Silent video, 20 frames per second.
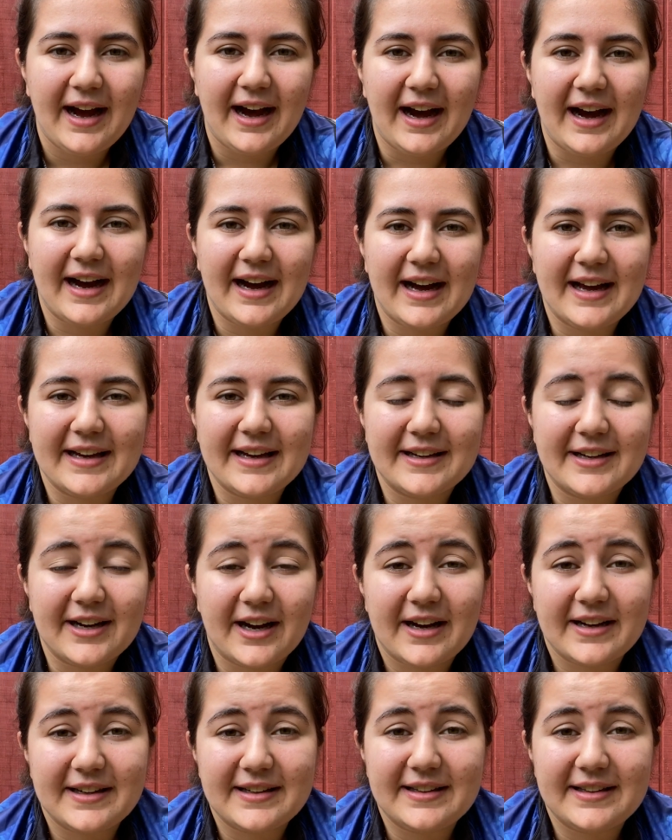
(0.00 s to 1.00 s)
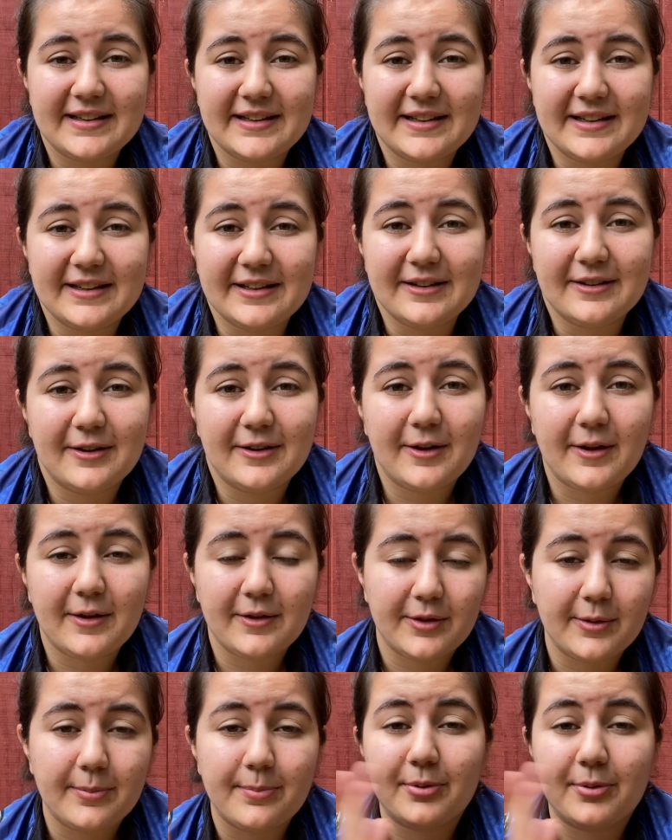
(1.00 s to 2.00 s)
I got the
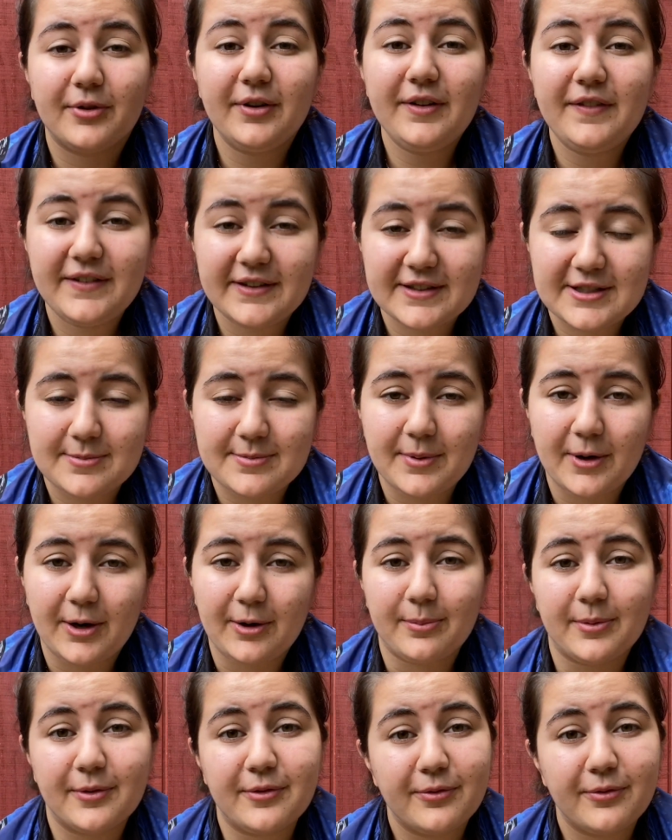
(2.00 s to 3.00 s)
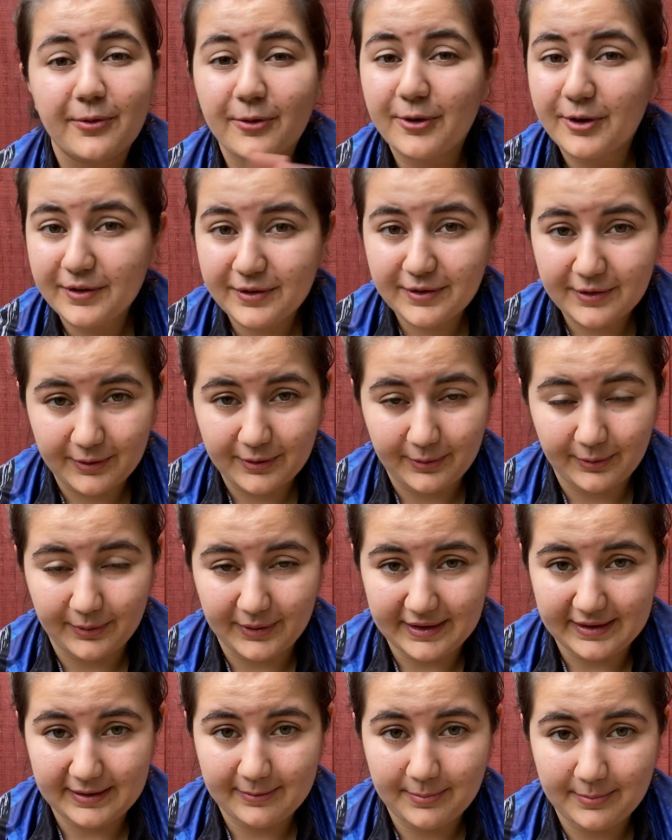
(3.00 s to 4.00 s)
previous bow before the
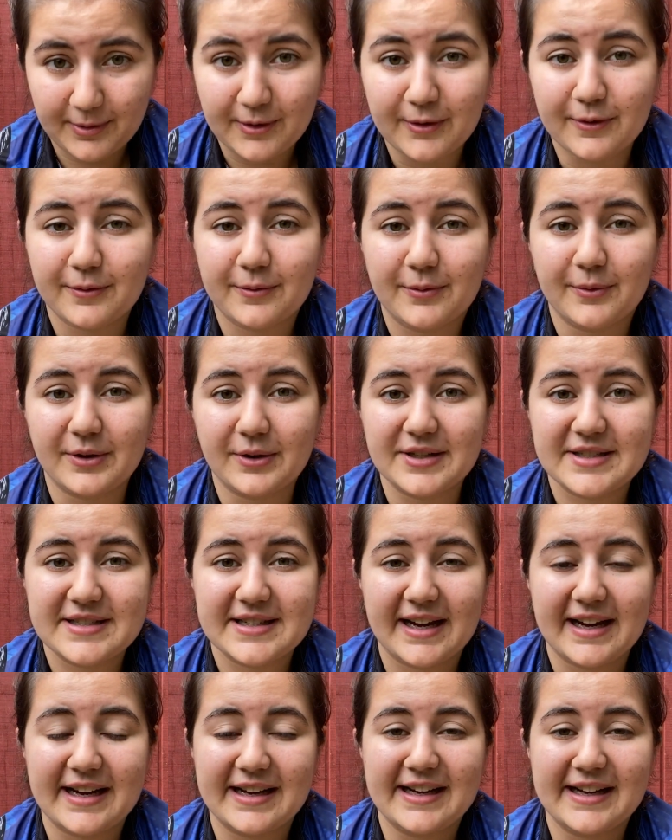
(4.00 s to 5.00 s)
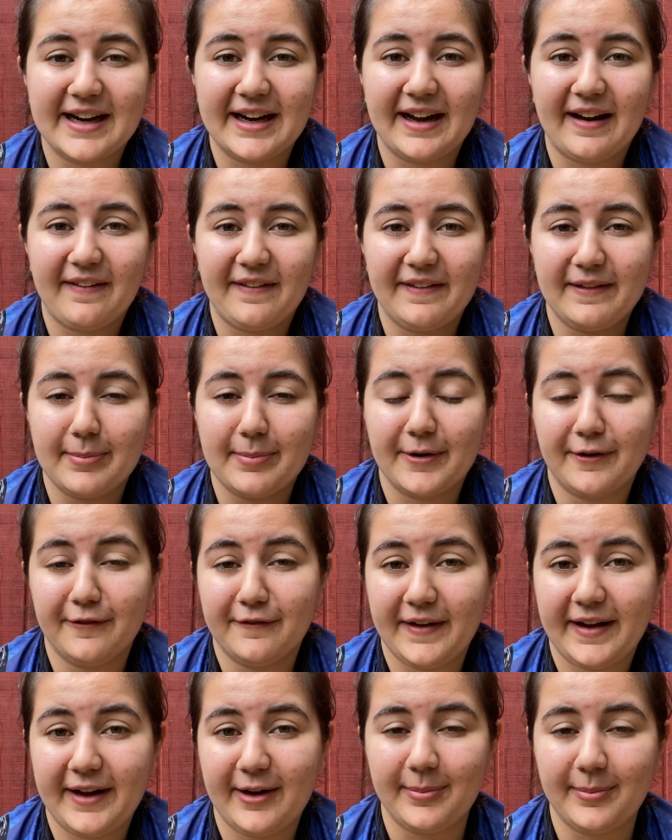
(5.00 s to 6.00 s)
Hoyt Pro Force. I got the
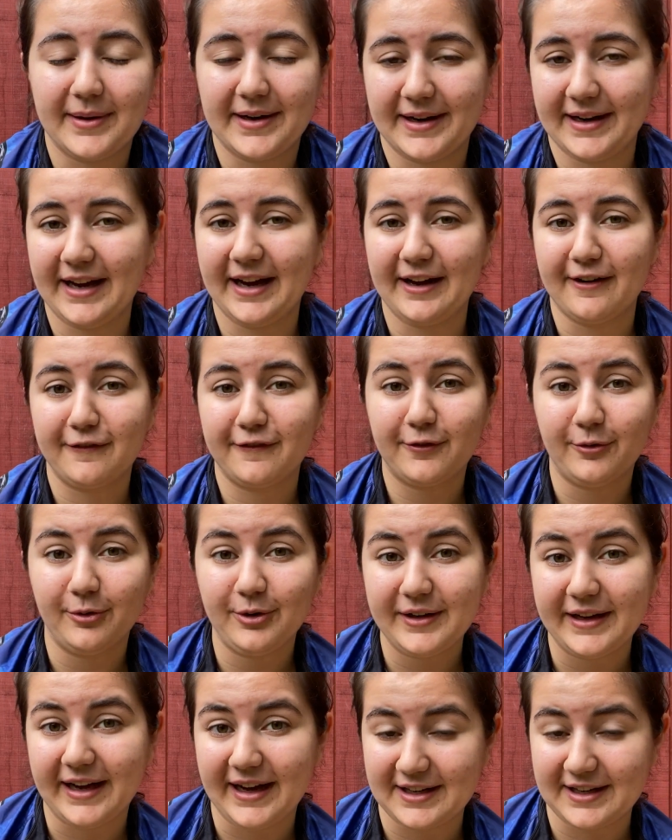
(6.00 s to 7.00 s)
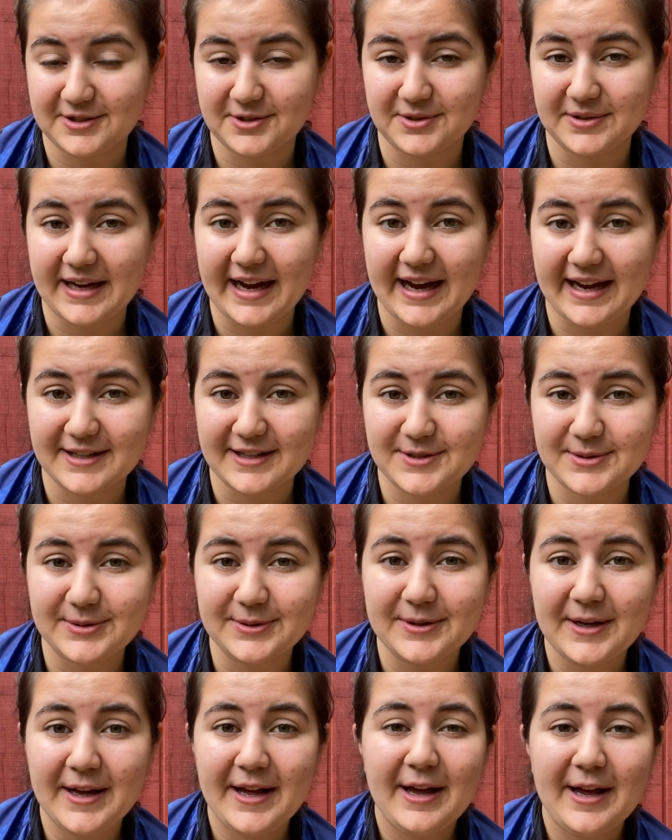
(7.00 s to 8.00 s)
Prevail, but I got it 40
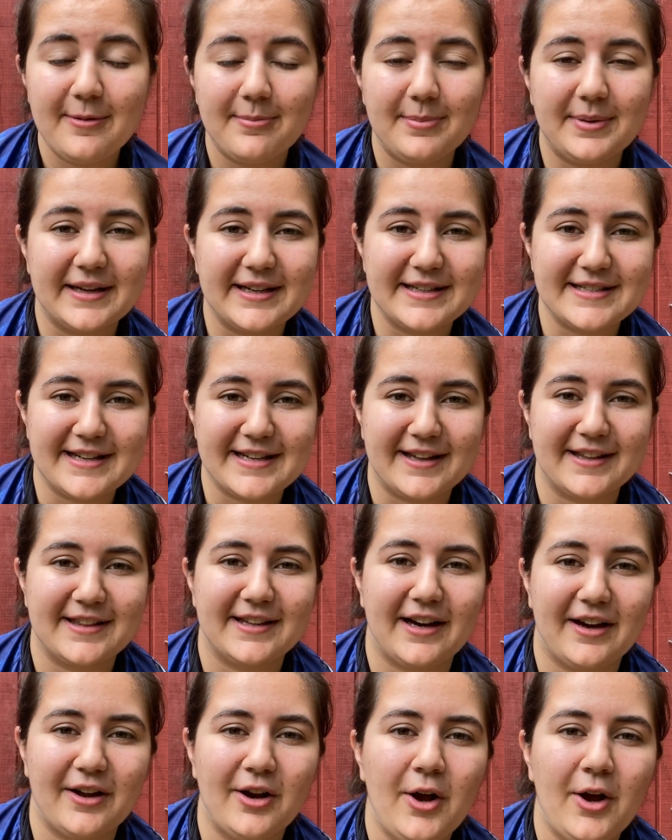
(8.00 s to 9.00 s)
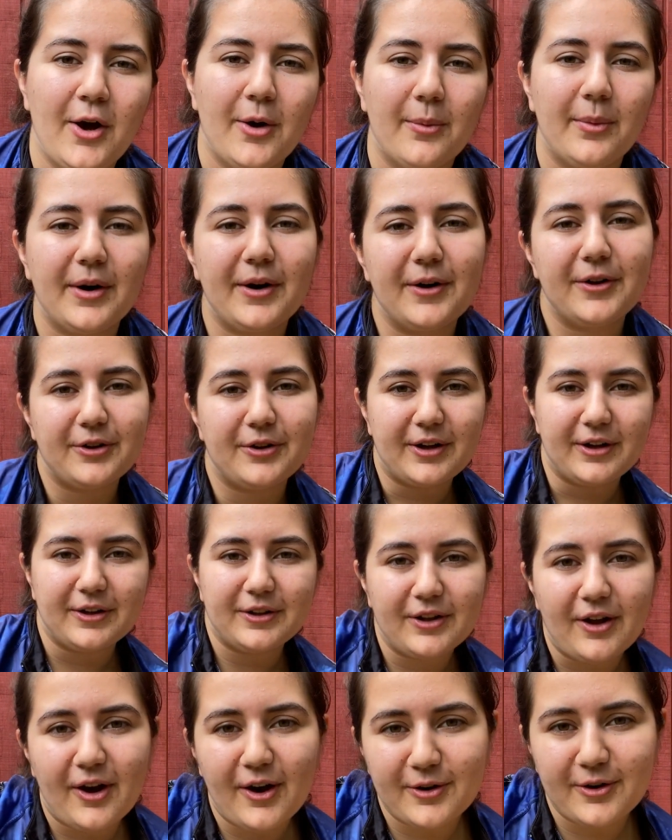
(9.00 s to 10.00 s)
axle because I thought, well, a
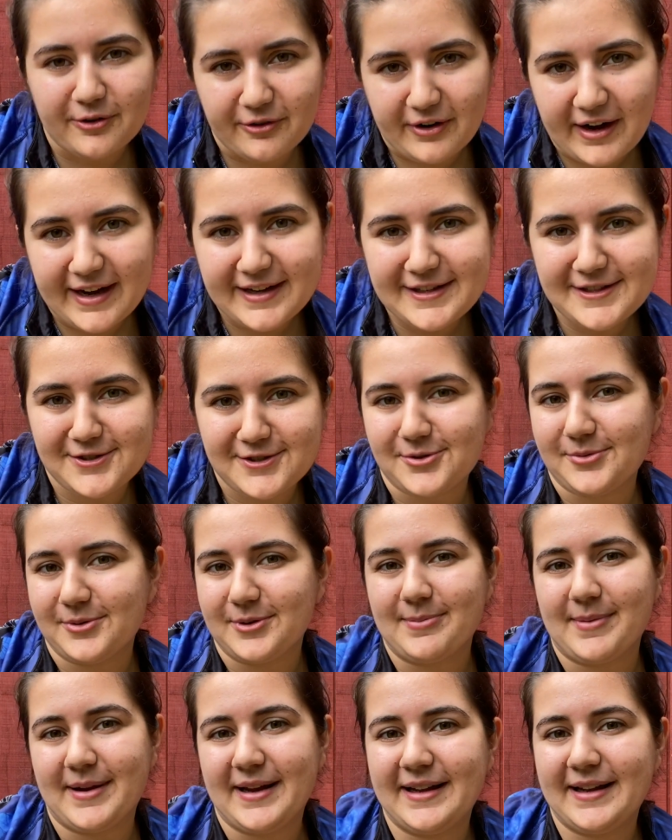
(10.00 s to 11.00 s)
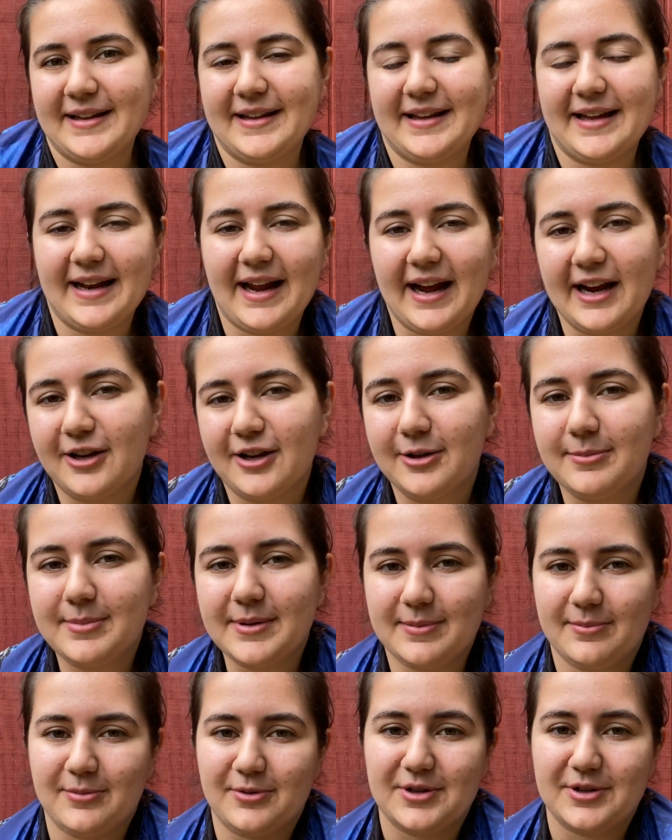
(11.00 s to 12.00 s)
long riser would mean that I could
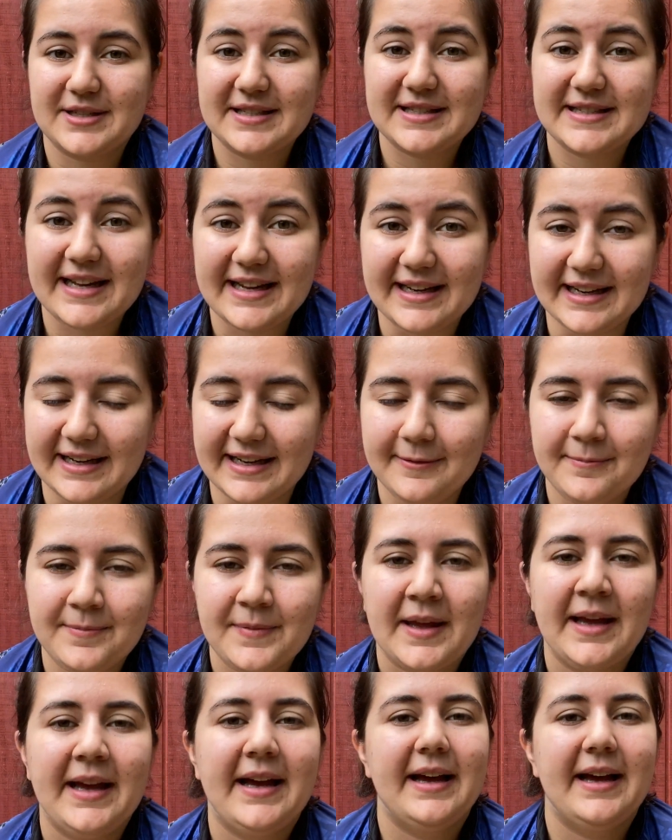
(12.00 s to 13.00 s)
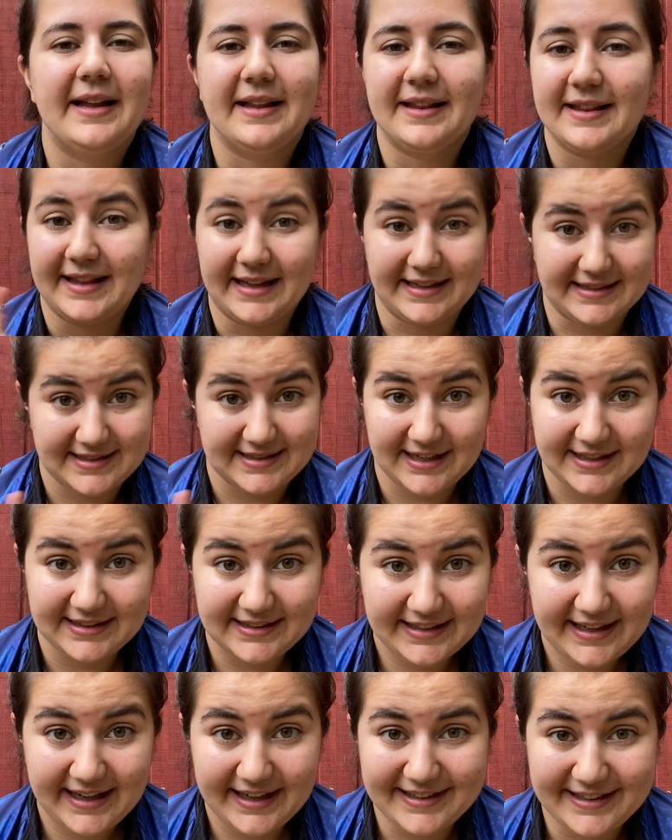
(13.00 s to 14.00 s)
be more steady. That's not
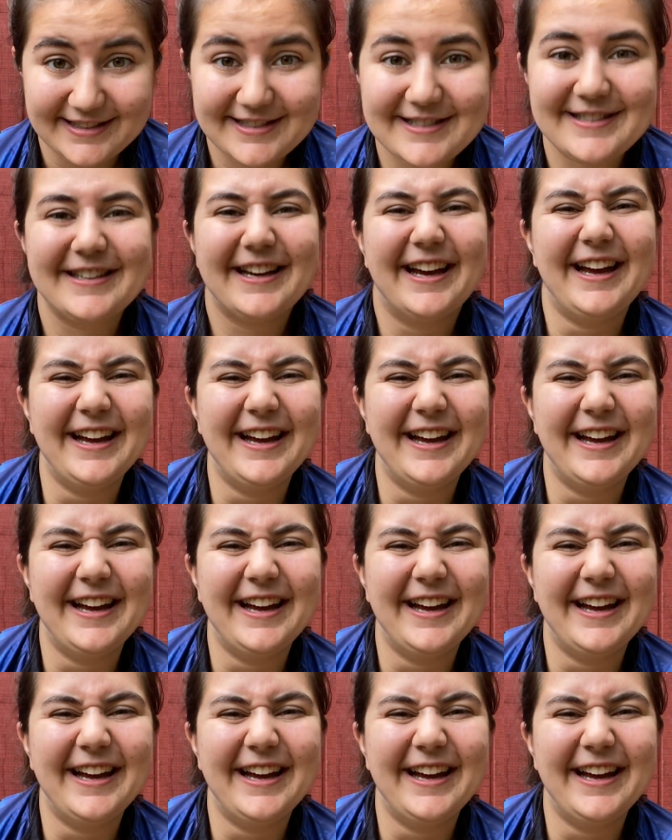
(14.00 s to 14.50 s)
the case.